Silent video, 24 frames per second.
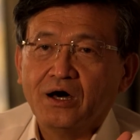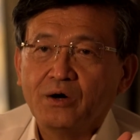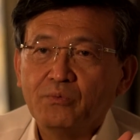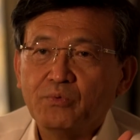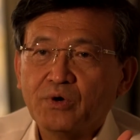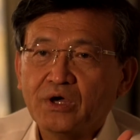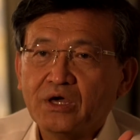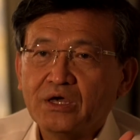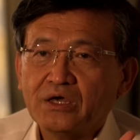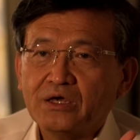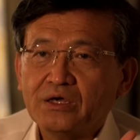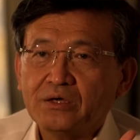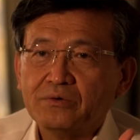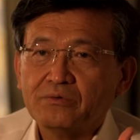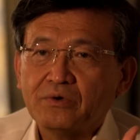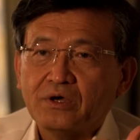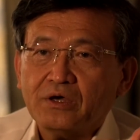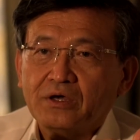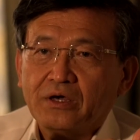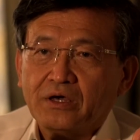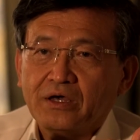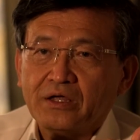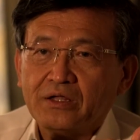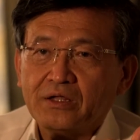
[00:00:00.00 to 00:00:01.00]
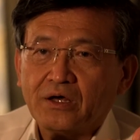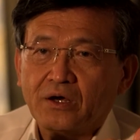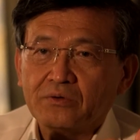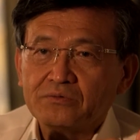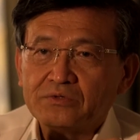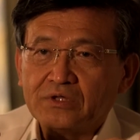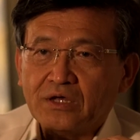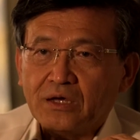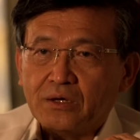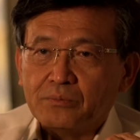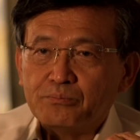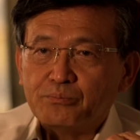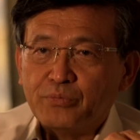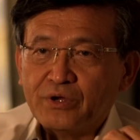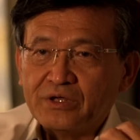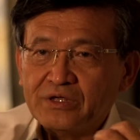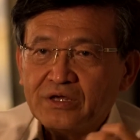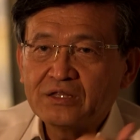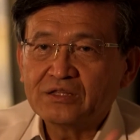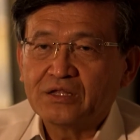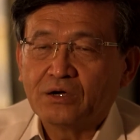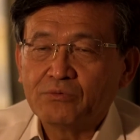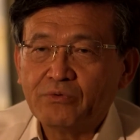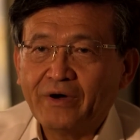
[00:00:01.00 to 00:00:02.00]
We,
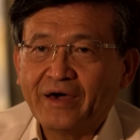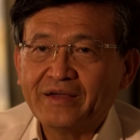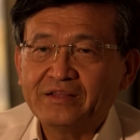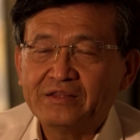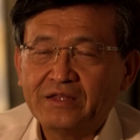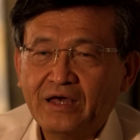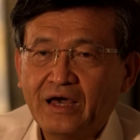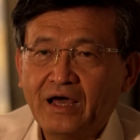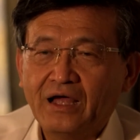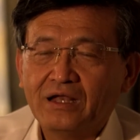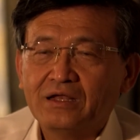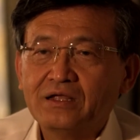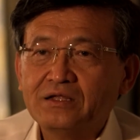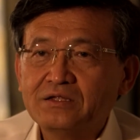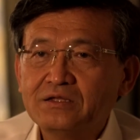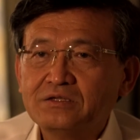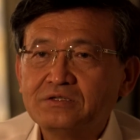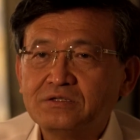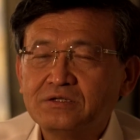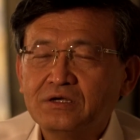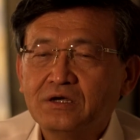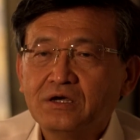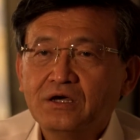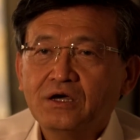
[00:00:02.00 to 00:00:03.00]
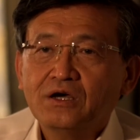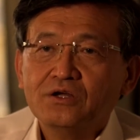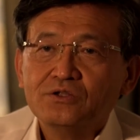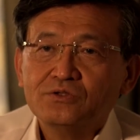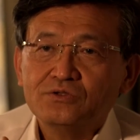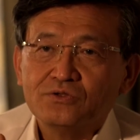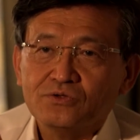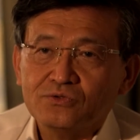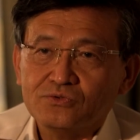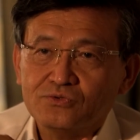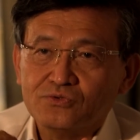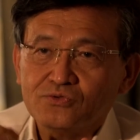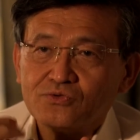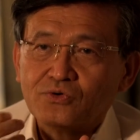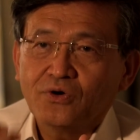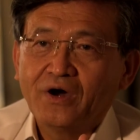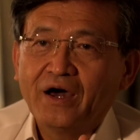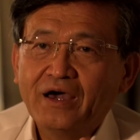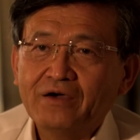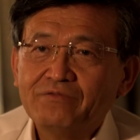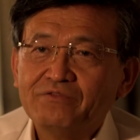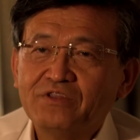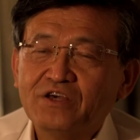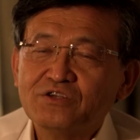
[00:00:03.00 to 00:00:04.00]
bringing the right talents to
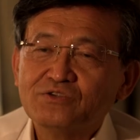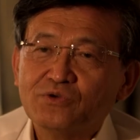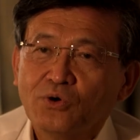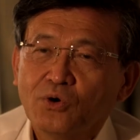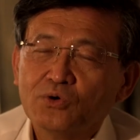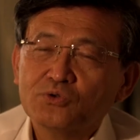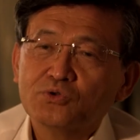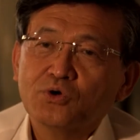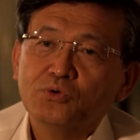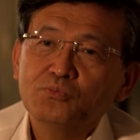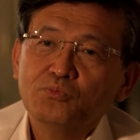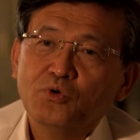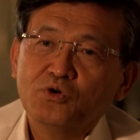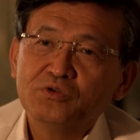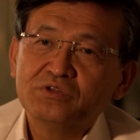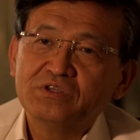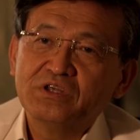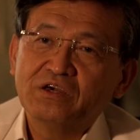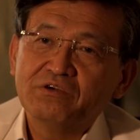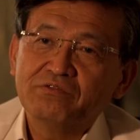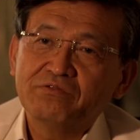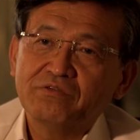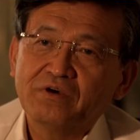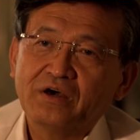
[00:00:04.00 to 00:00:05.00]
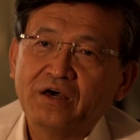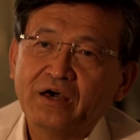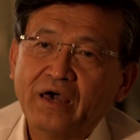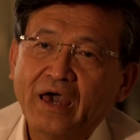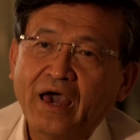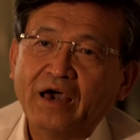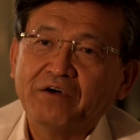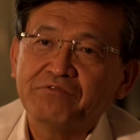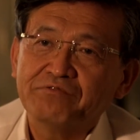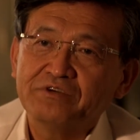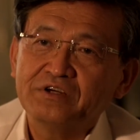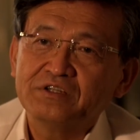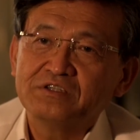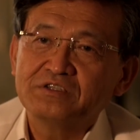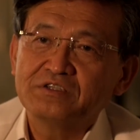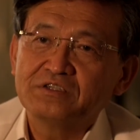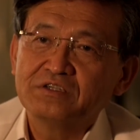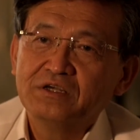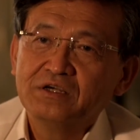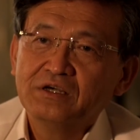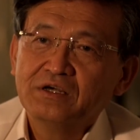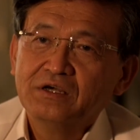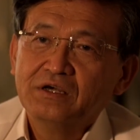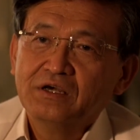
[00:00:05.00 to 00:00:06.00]
drive this automotive
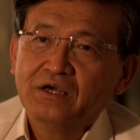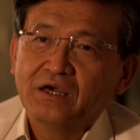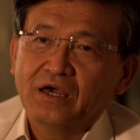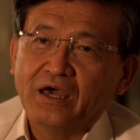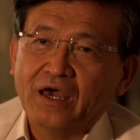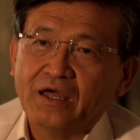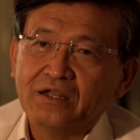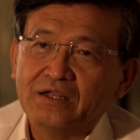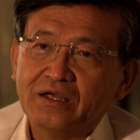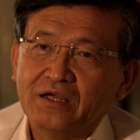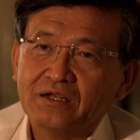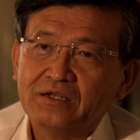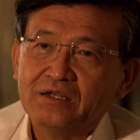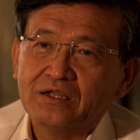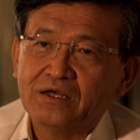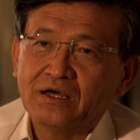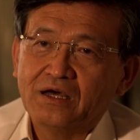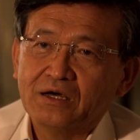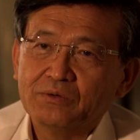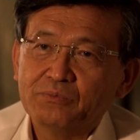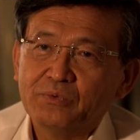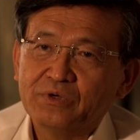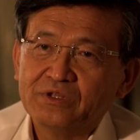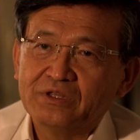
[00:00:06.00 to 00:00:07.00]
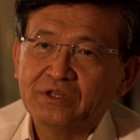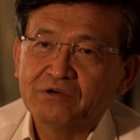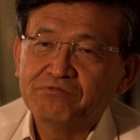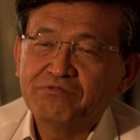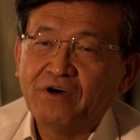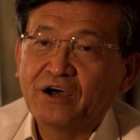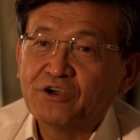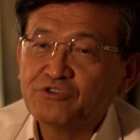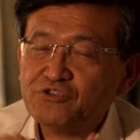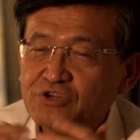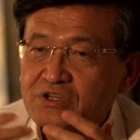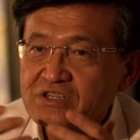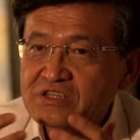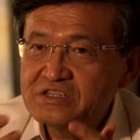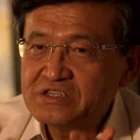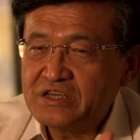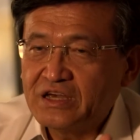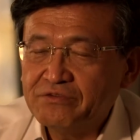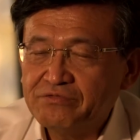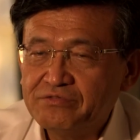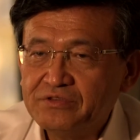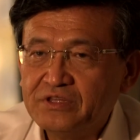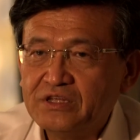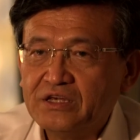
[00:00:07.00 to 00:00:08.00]
efforts, and then with the function
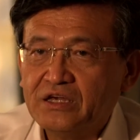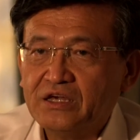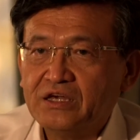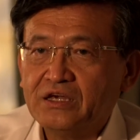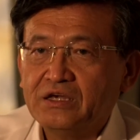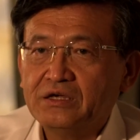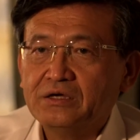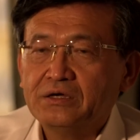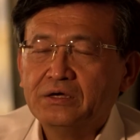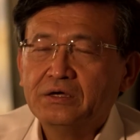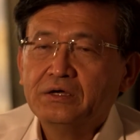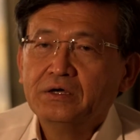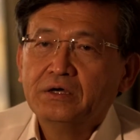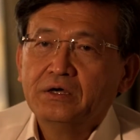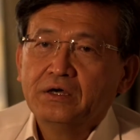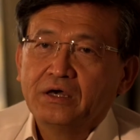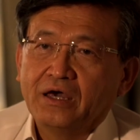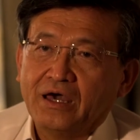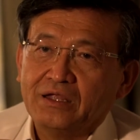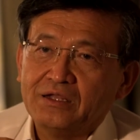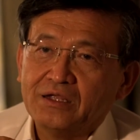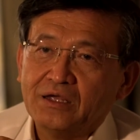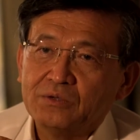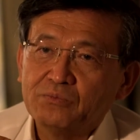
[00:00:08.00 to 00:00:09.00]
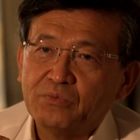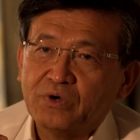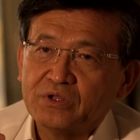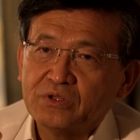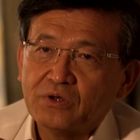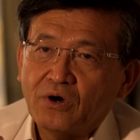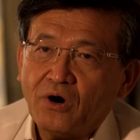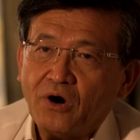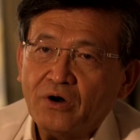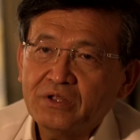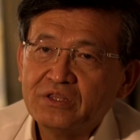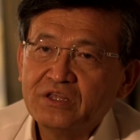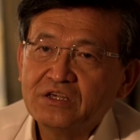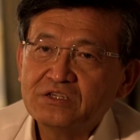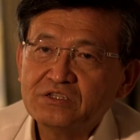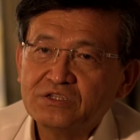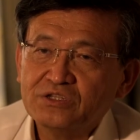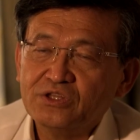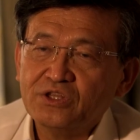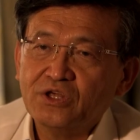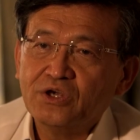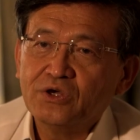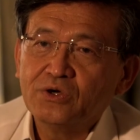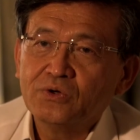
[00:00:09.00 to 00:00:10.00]
safety, and then with all this
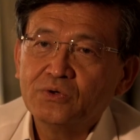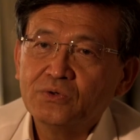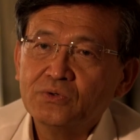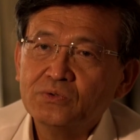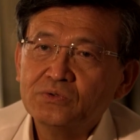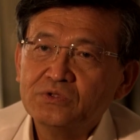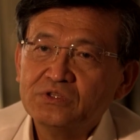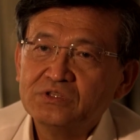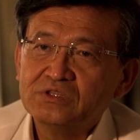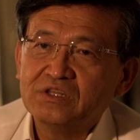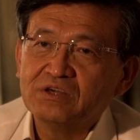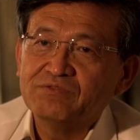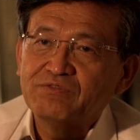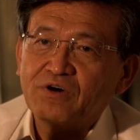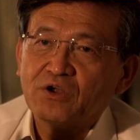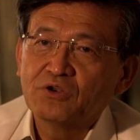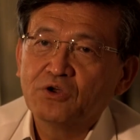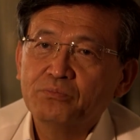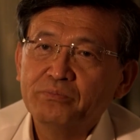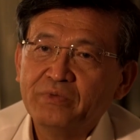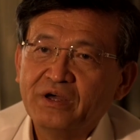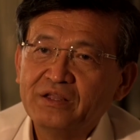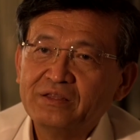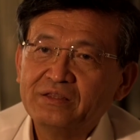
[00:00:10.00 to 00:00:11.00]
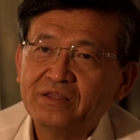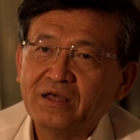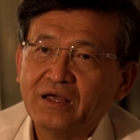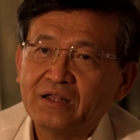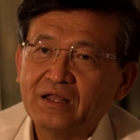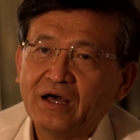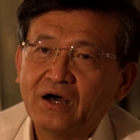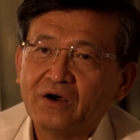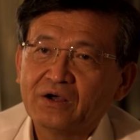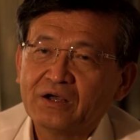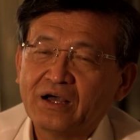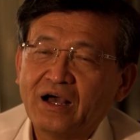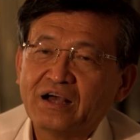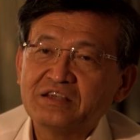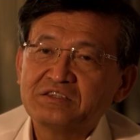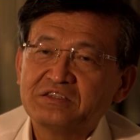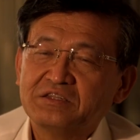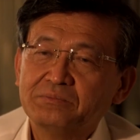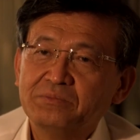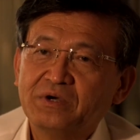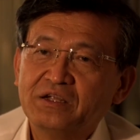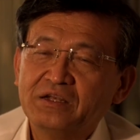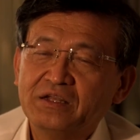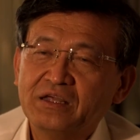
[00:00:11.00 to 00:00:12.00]
new development that our
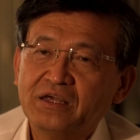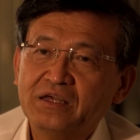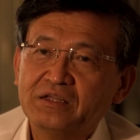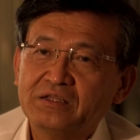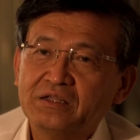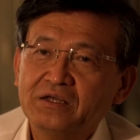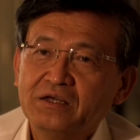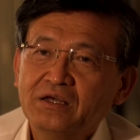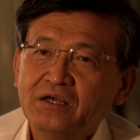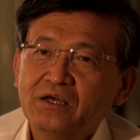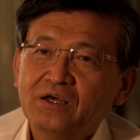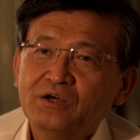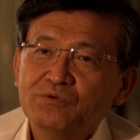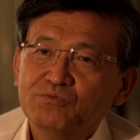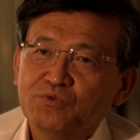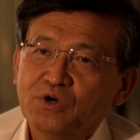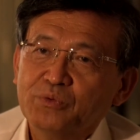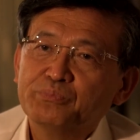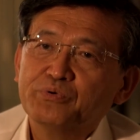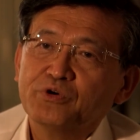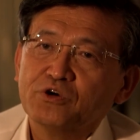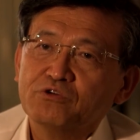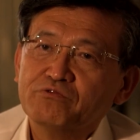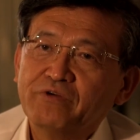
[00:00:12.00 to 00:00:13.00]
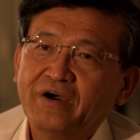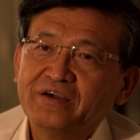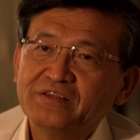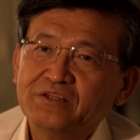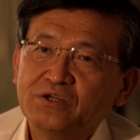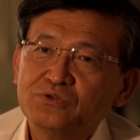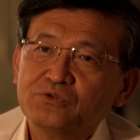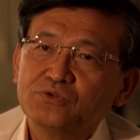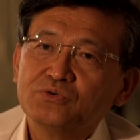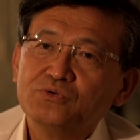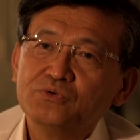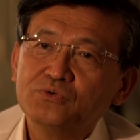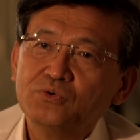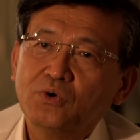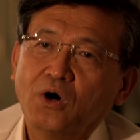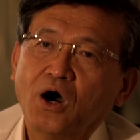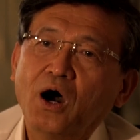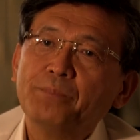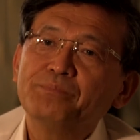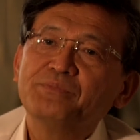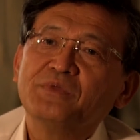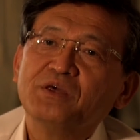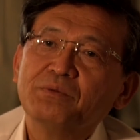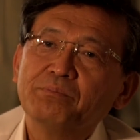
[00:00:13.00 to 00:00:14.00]
customer need, we provide the tool
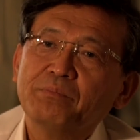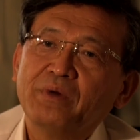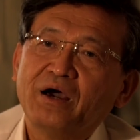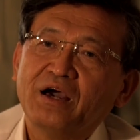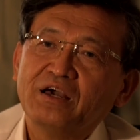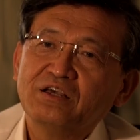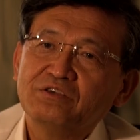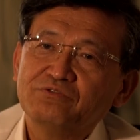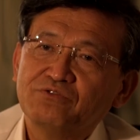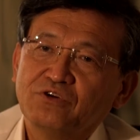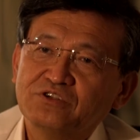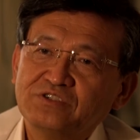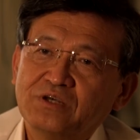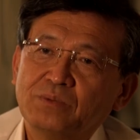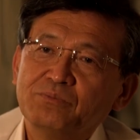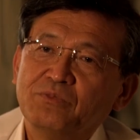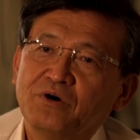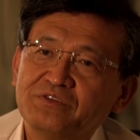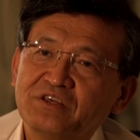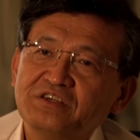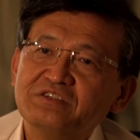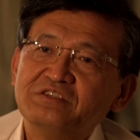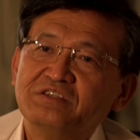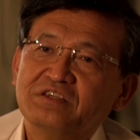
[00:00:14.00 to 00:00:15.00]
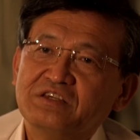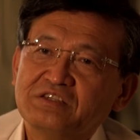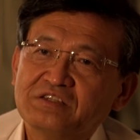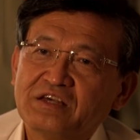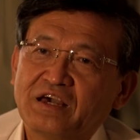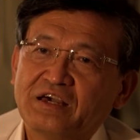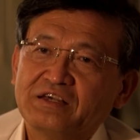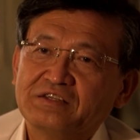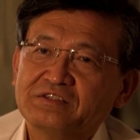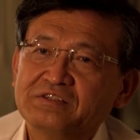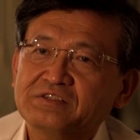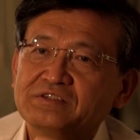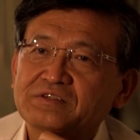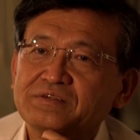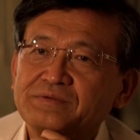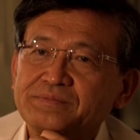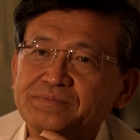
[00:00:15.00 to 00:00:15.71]
optimized for some of these designs.